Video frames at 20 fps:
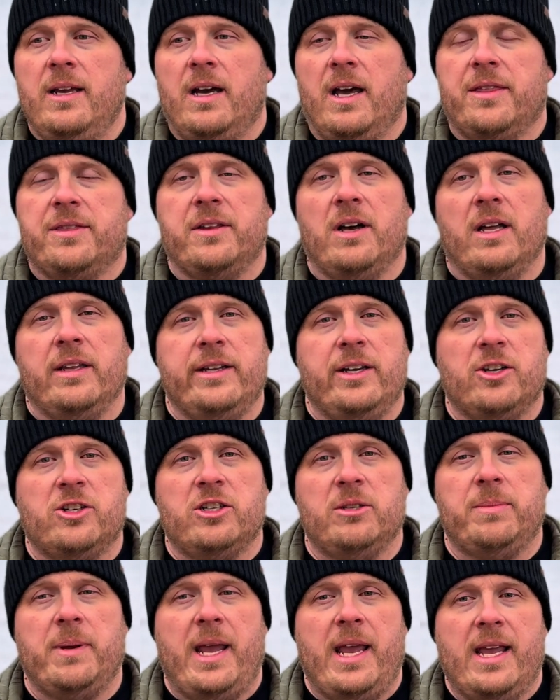a thought
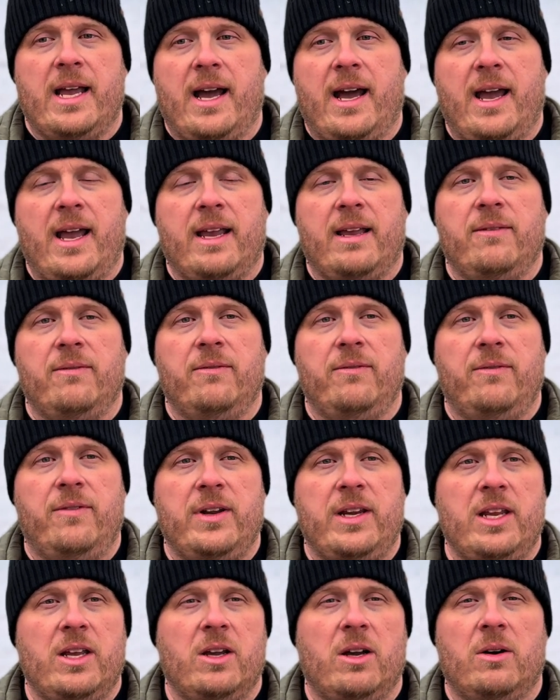leadership AI
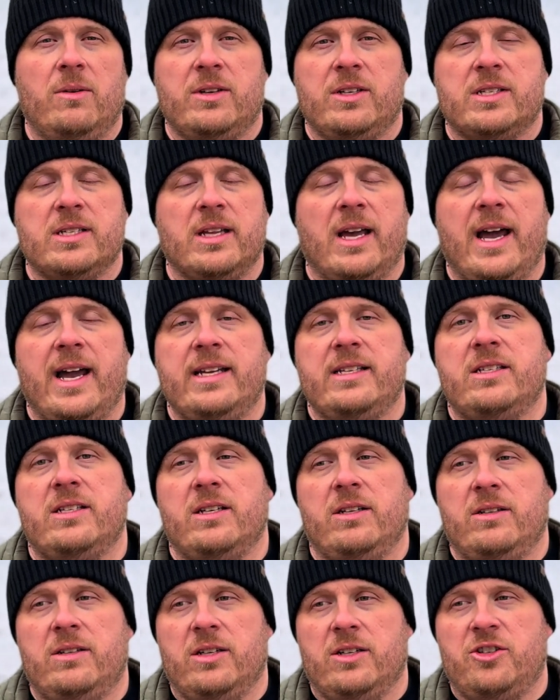video and slides
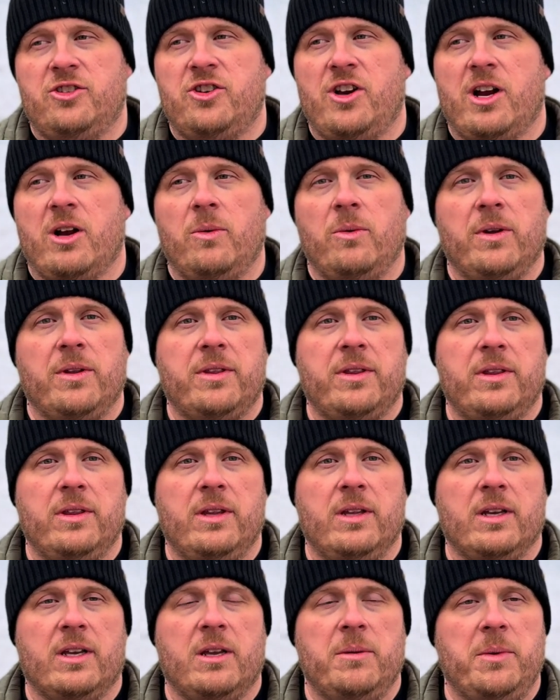to share with
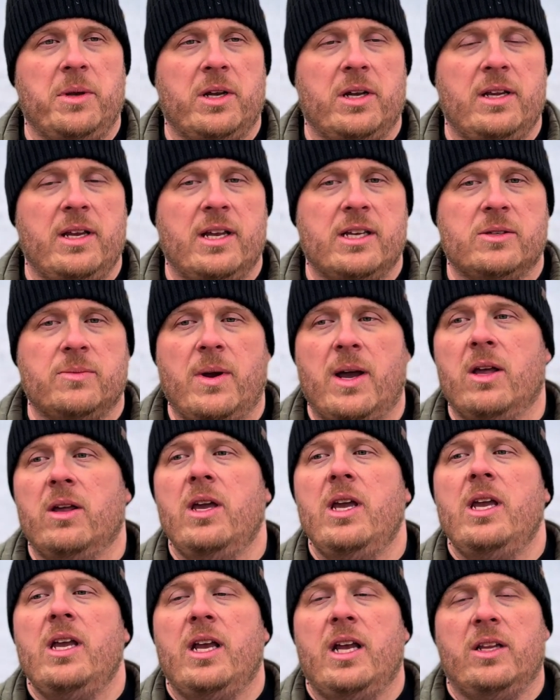the community as well.
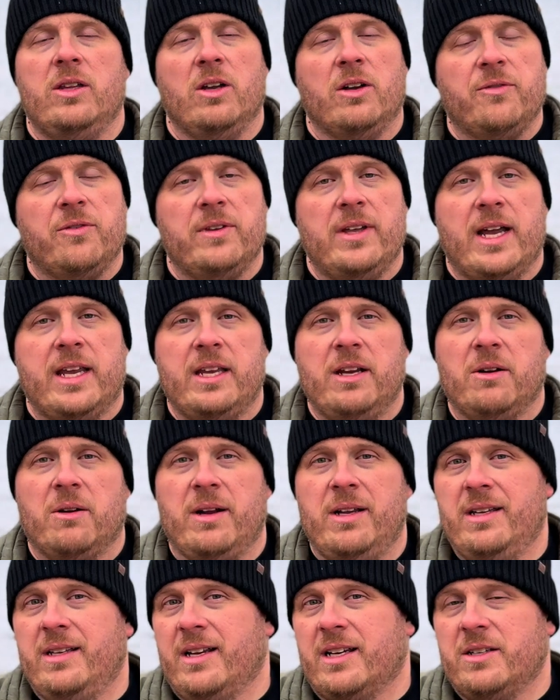And look for that here
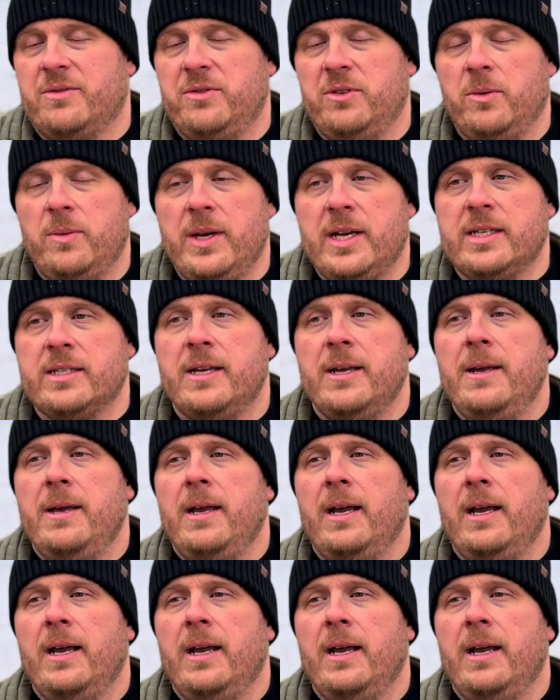in the next few weeks.